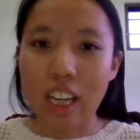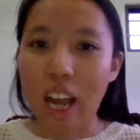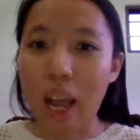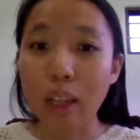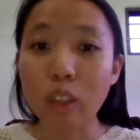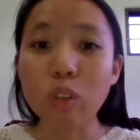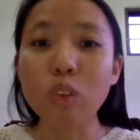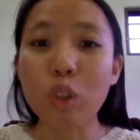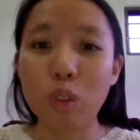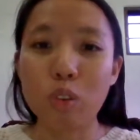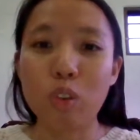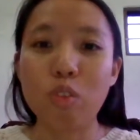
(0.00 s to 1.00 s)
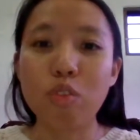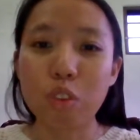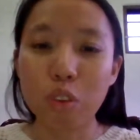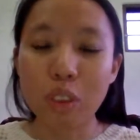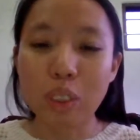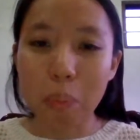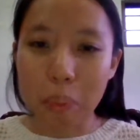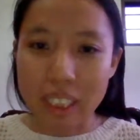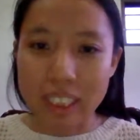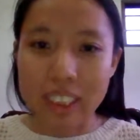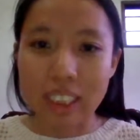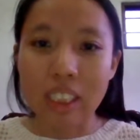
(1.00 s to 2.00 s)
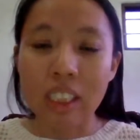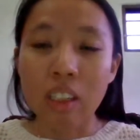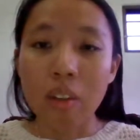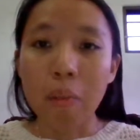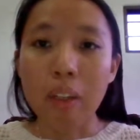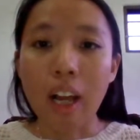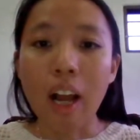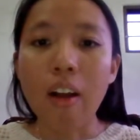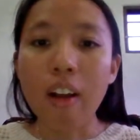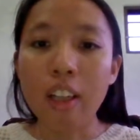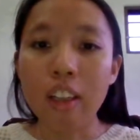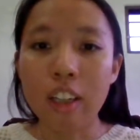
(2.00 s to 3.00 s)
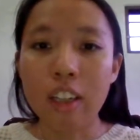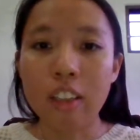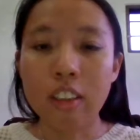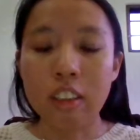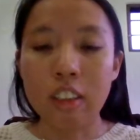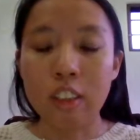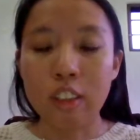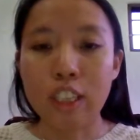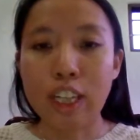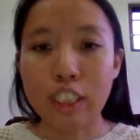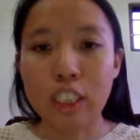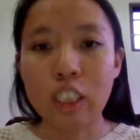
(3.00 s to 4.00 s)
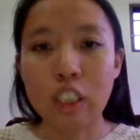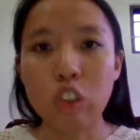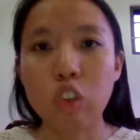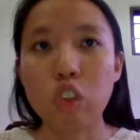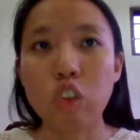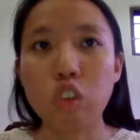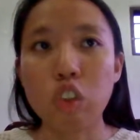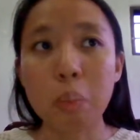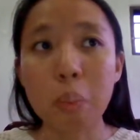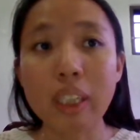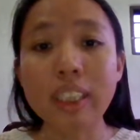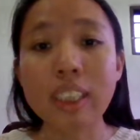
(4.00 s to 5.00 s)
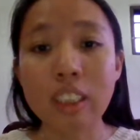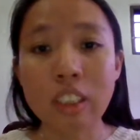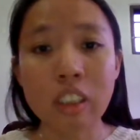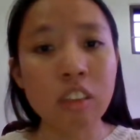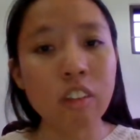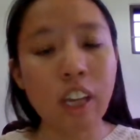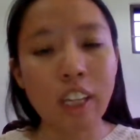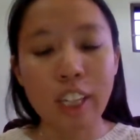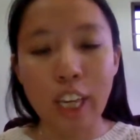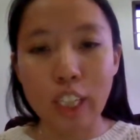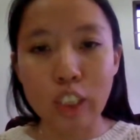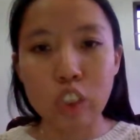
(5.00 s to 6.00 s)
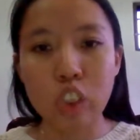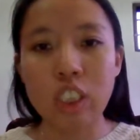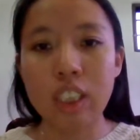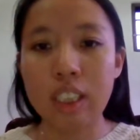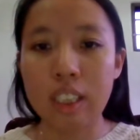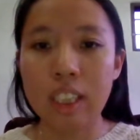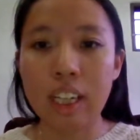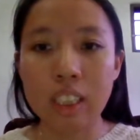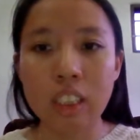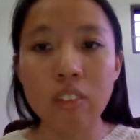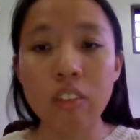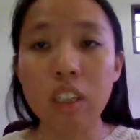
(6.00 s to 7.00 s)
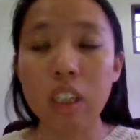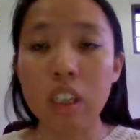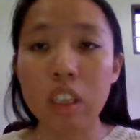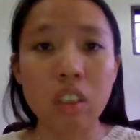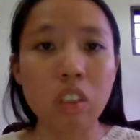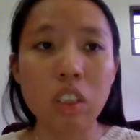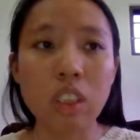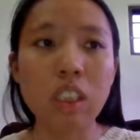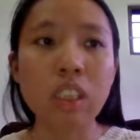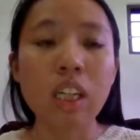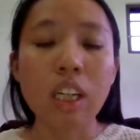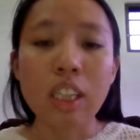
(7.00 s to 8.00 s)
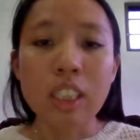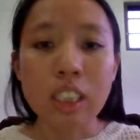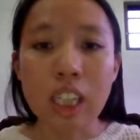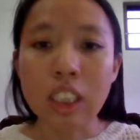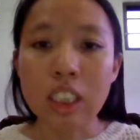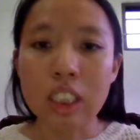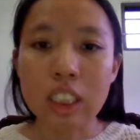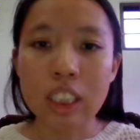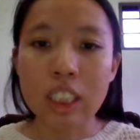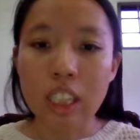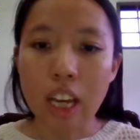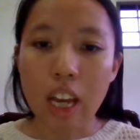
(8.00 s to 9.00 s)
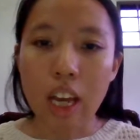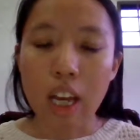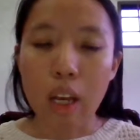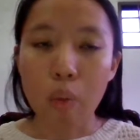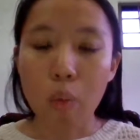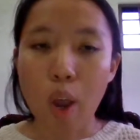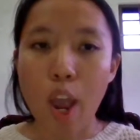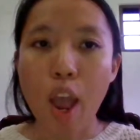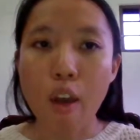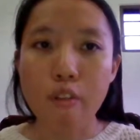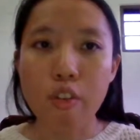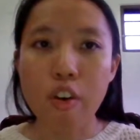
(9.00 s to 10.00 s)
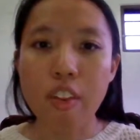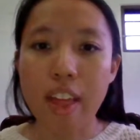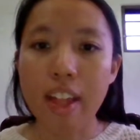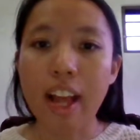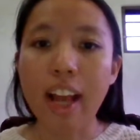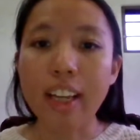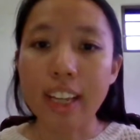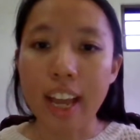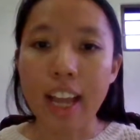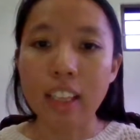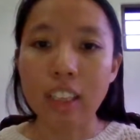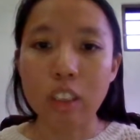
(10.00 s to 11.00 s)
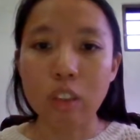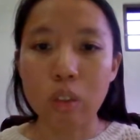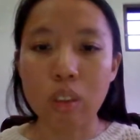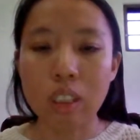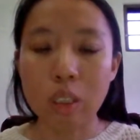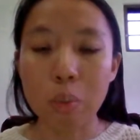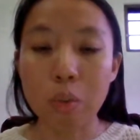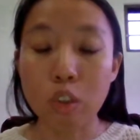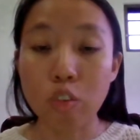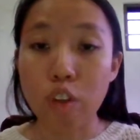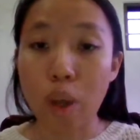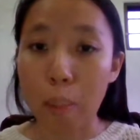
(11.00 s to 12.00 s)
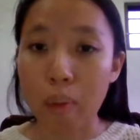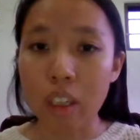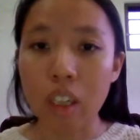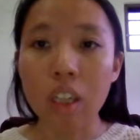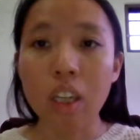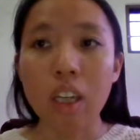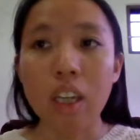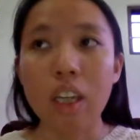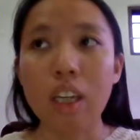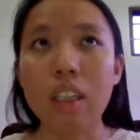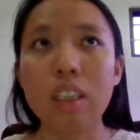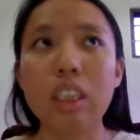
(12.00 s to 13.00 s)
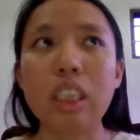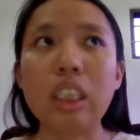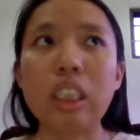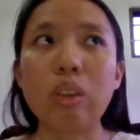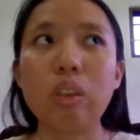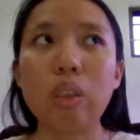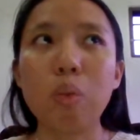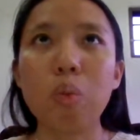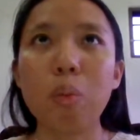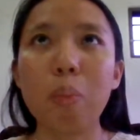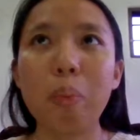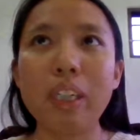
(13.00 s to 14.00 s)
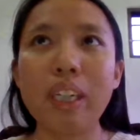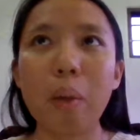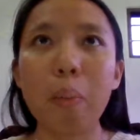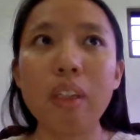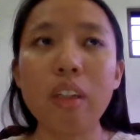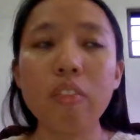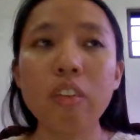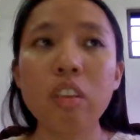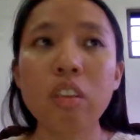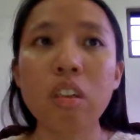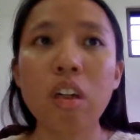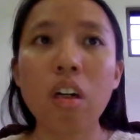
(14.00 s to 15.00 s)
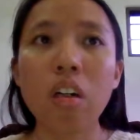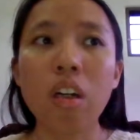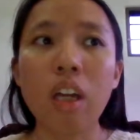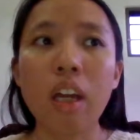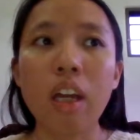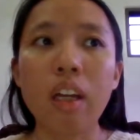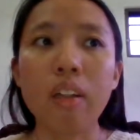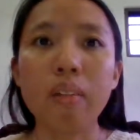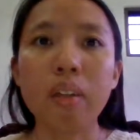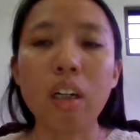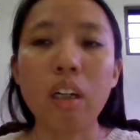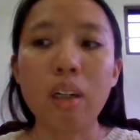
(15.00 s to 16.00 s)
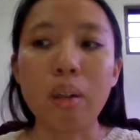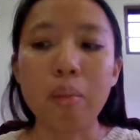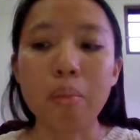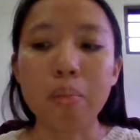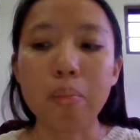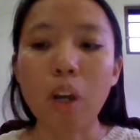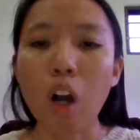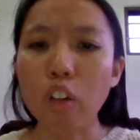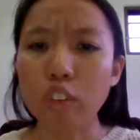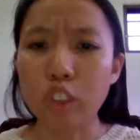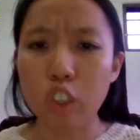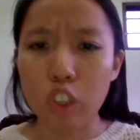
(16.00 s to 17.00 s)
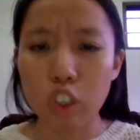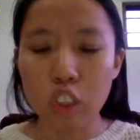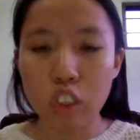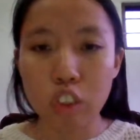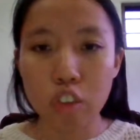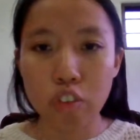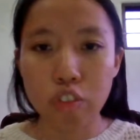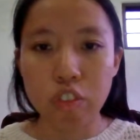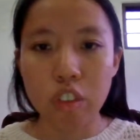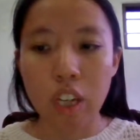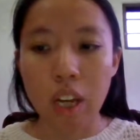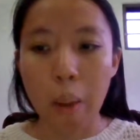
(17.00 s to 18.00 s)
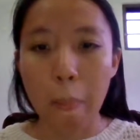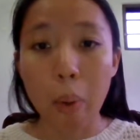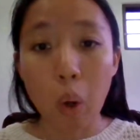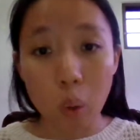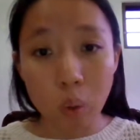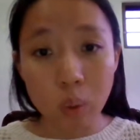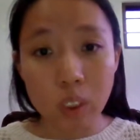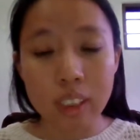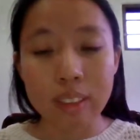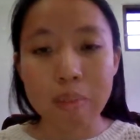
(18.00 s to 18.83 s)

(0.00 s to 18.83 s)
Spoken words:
I don't go to full splits. But how I learned in getting into splits and still engaging in the activity is just settling there wherever that I can, that source and spiritual family. It would be, I believe it's called an alternative pose.